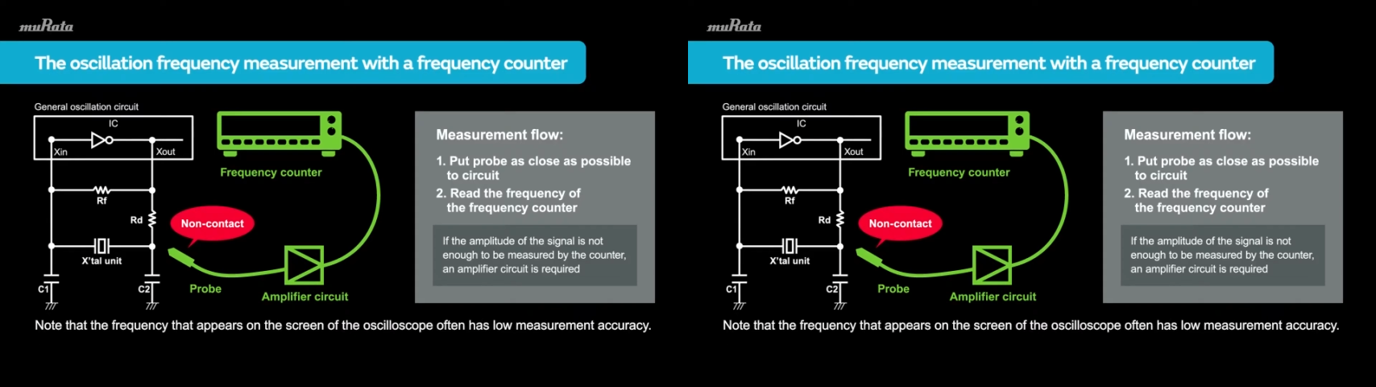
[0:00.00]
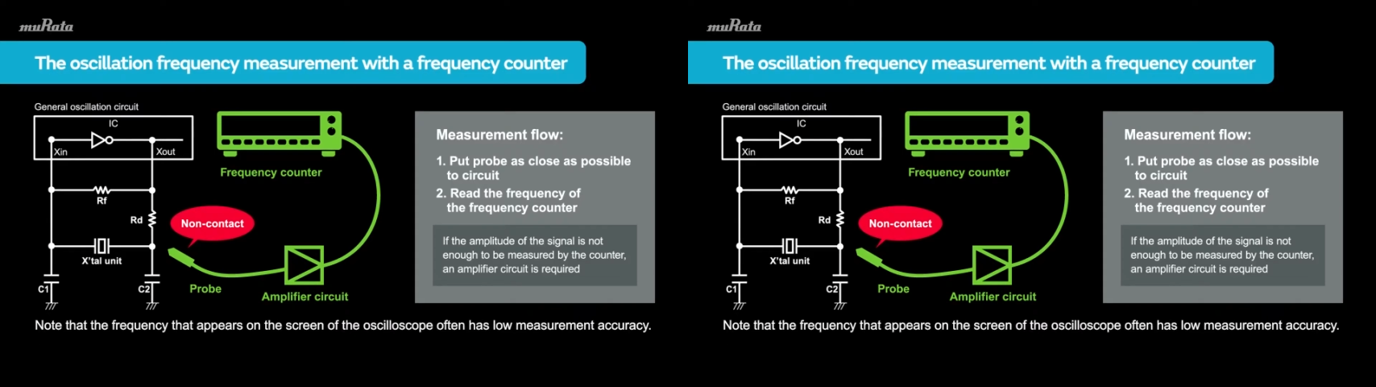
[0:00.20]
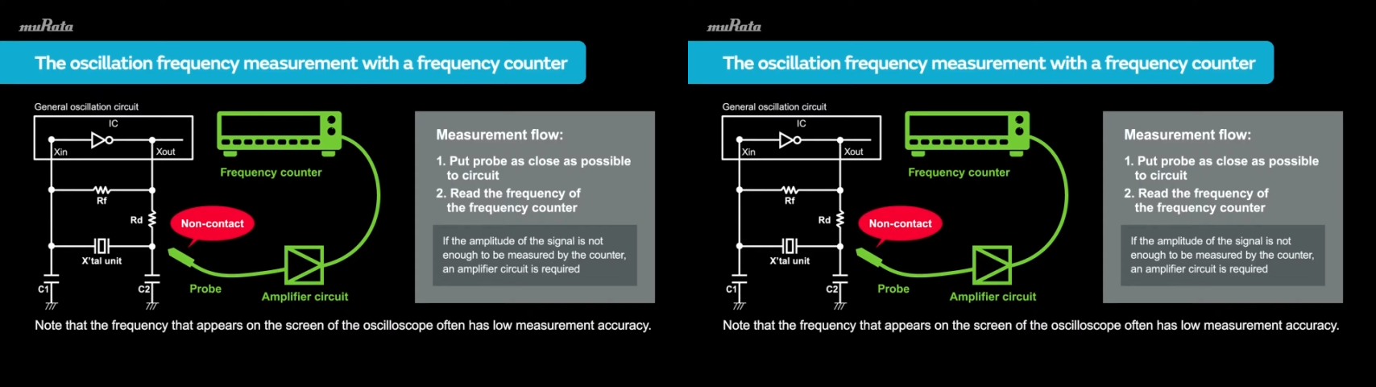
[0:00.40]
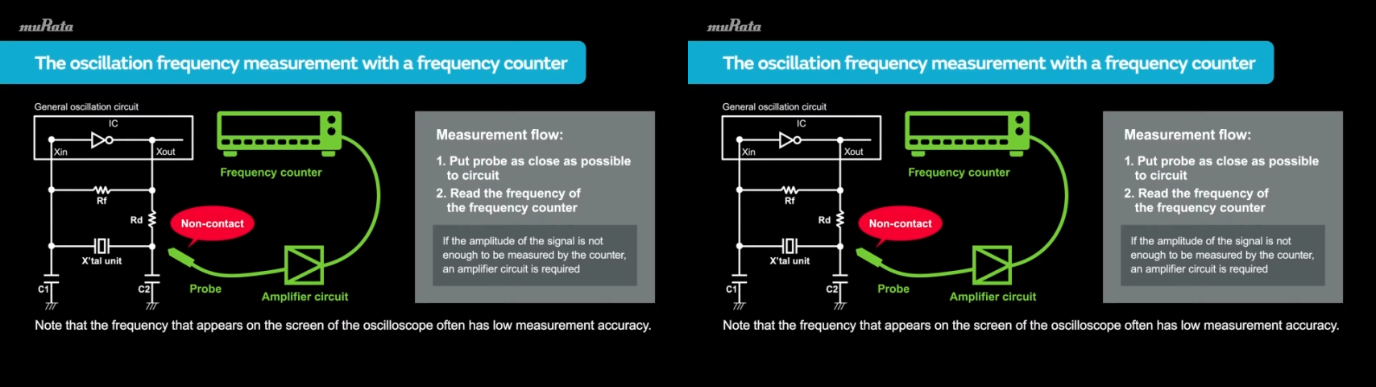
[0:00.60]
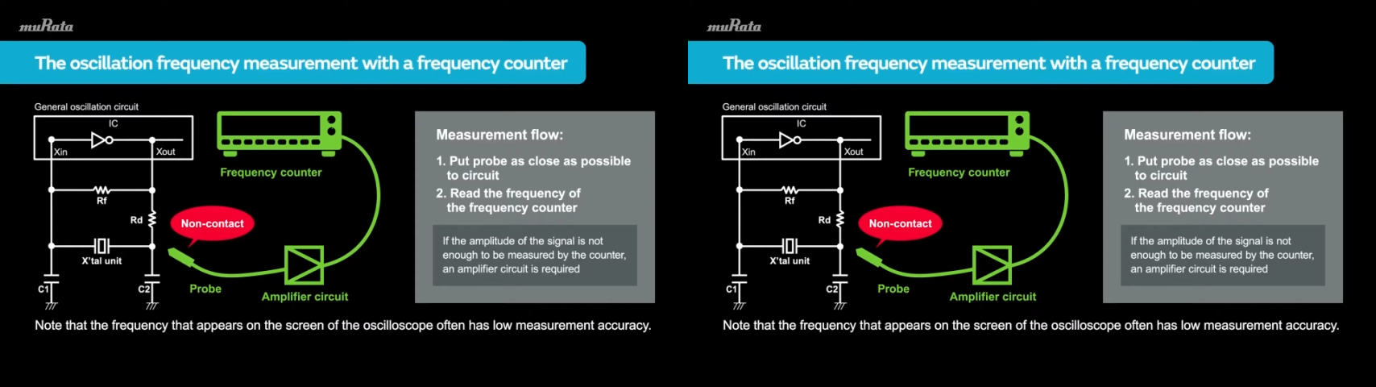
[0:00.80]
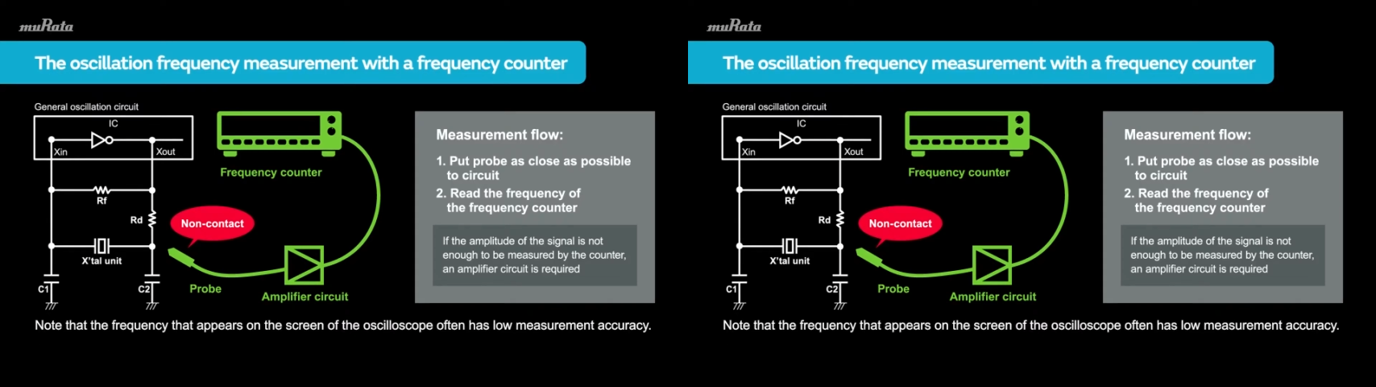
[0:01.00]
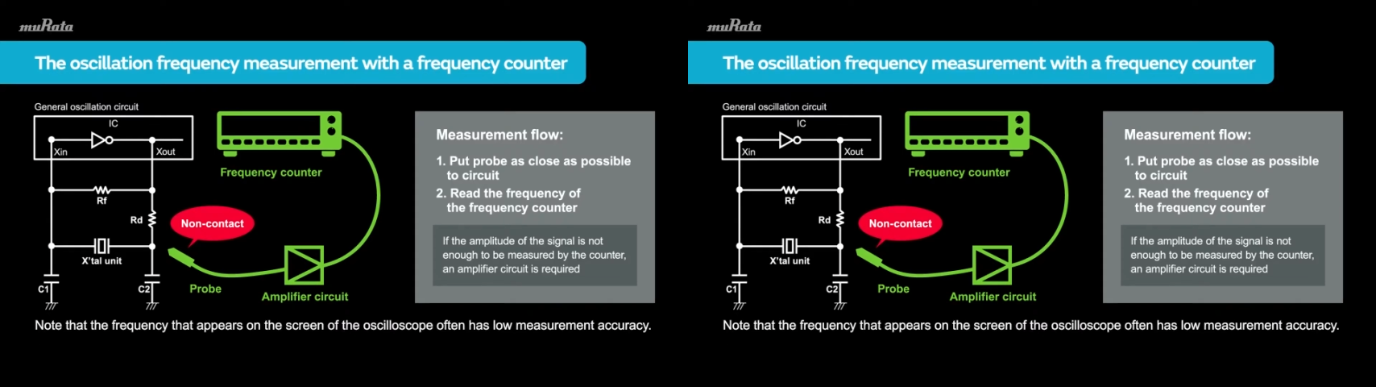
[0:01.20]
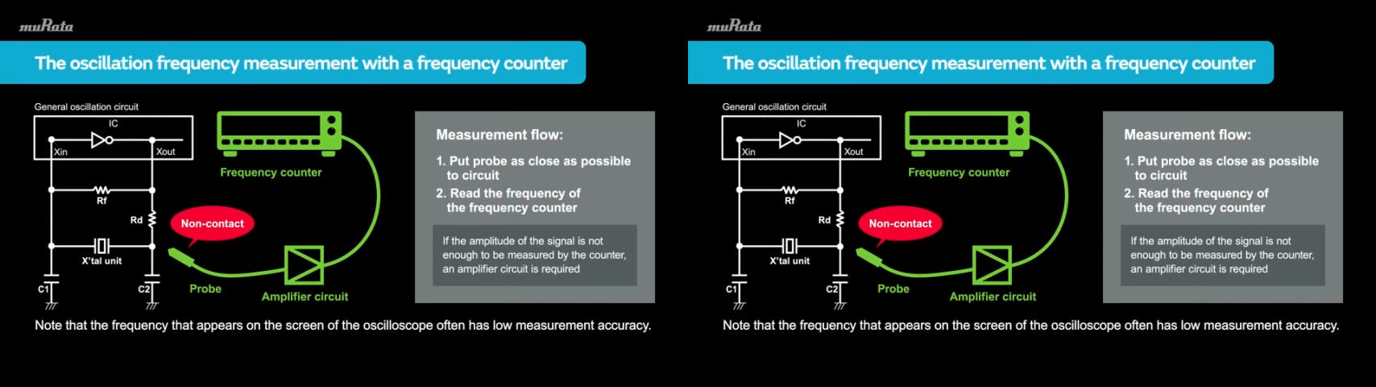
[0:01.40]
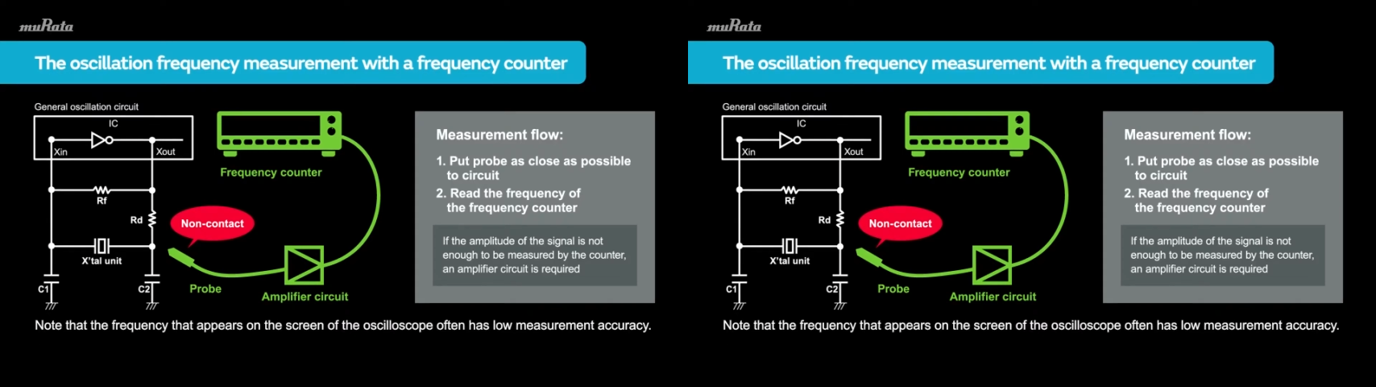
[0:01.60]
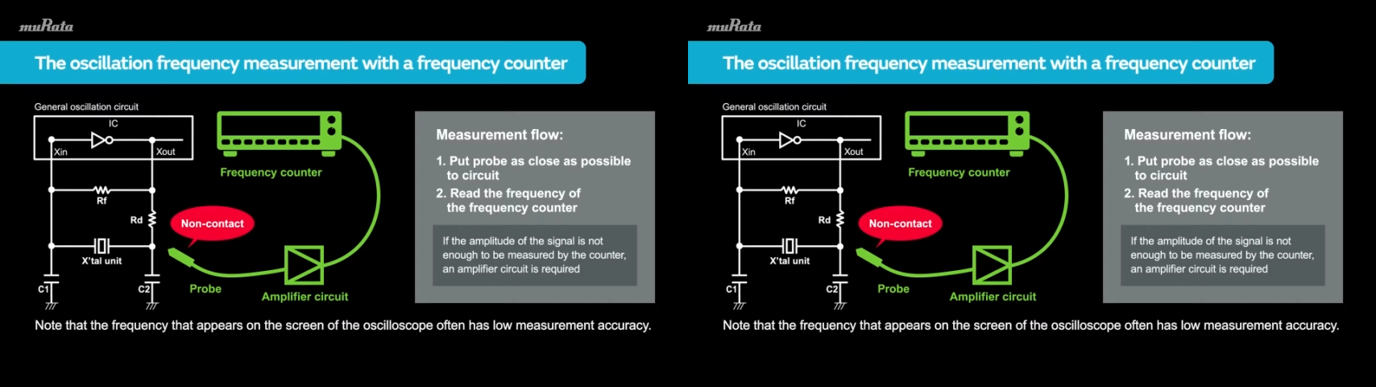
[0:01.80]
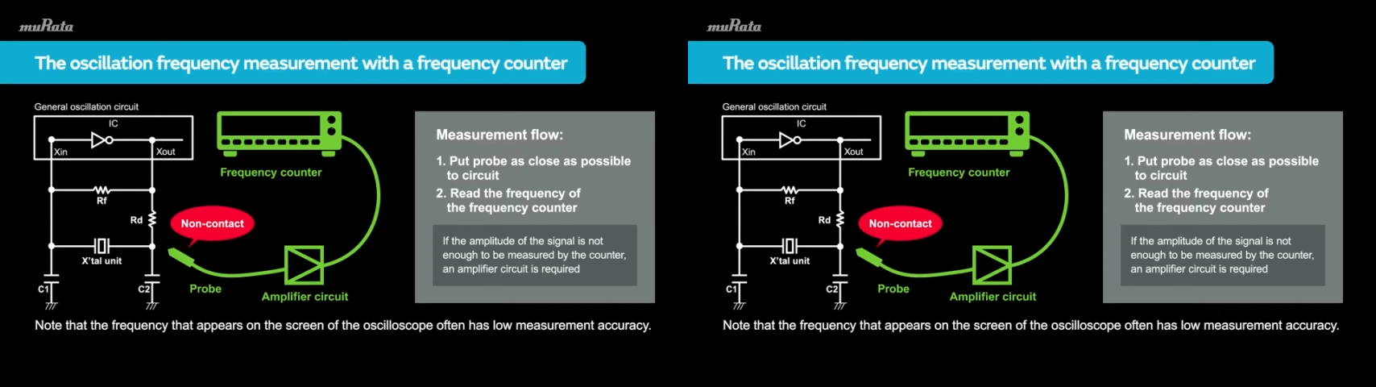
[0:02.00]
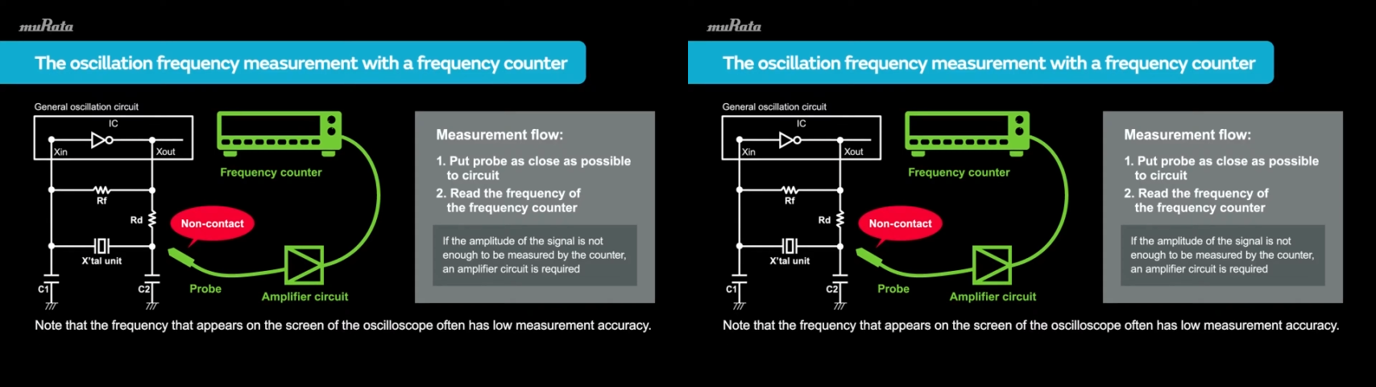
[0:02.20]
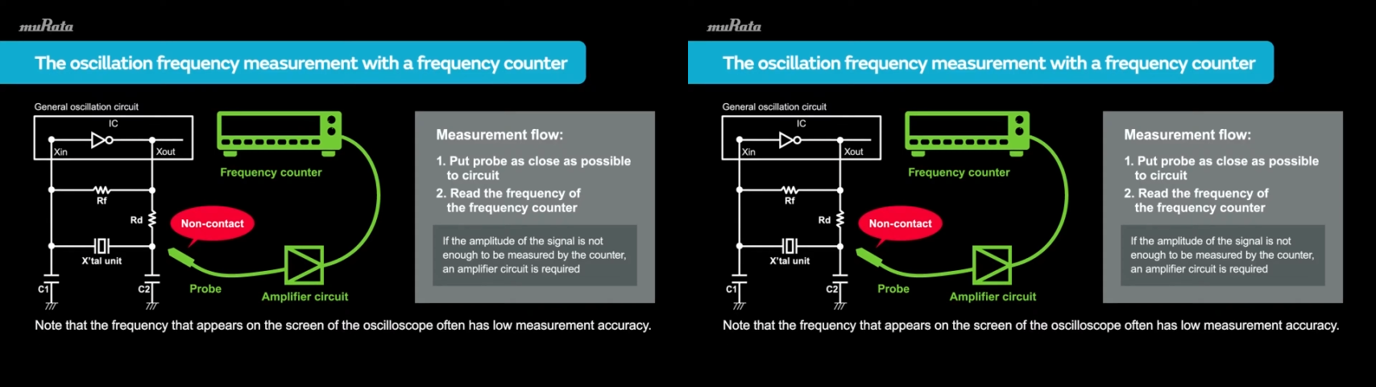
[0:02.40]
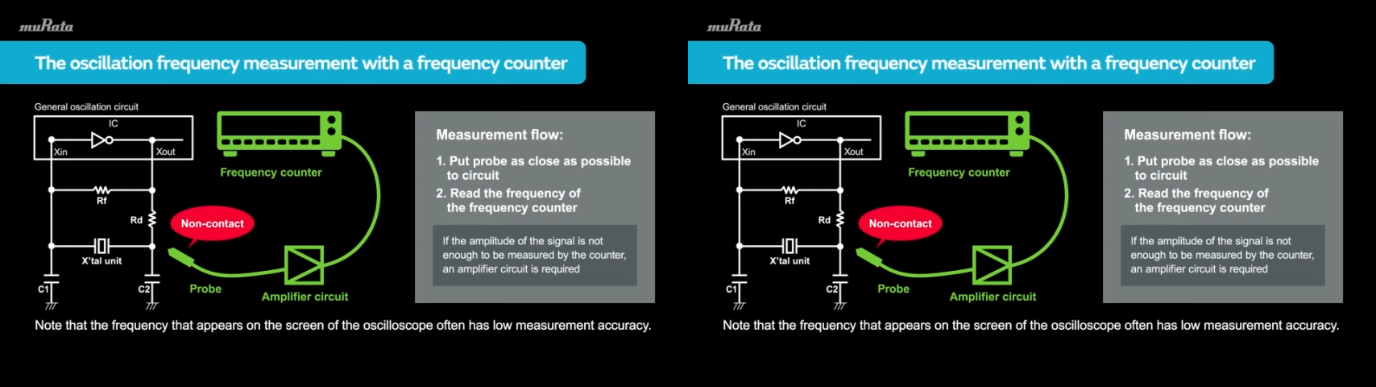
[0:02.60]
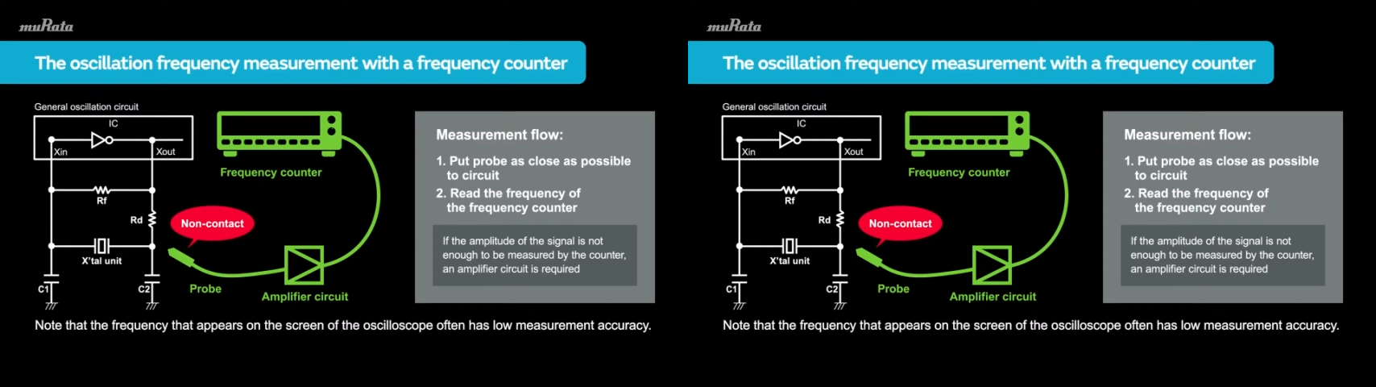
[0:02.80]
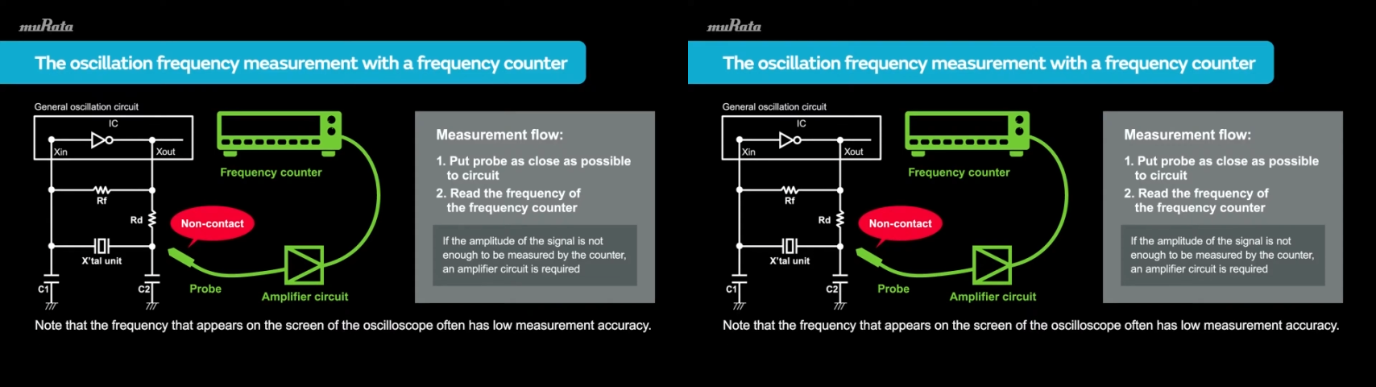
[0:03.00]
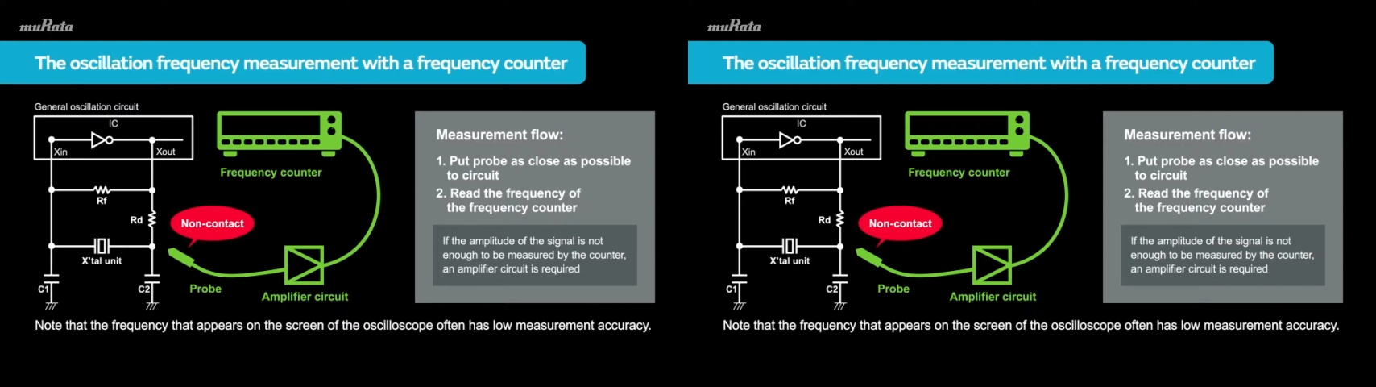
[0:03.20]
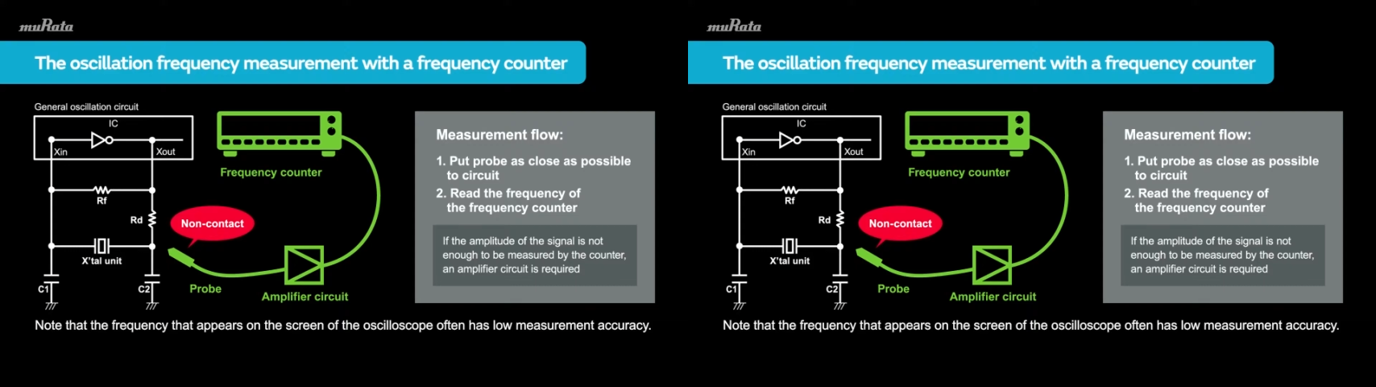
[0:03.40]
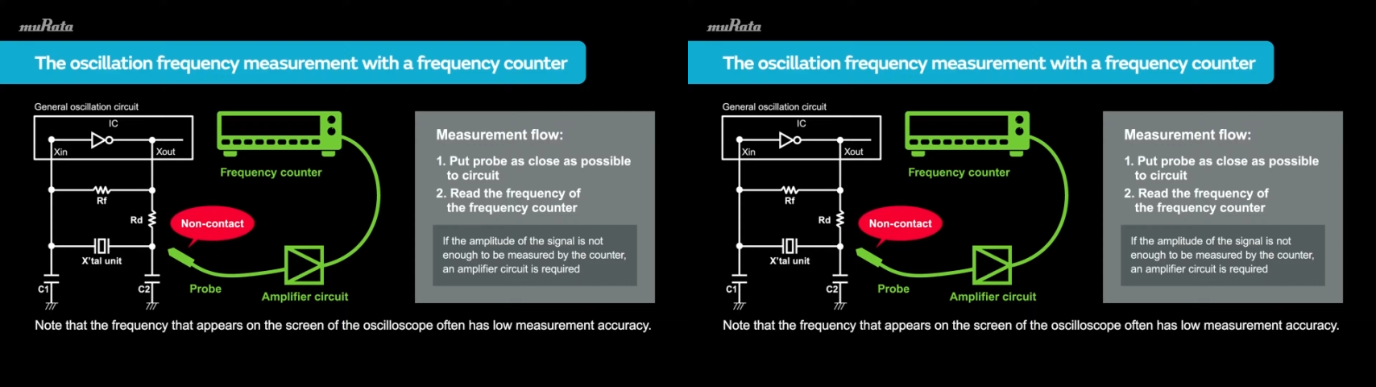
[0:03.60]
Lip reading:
(no speaker visible)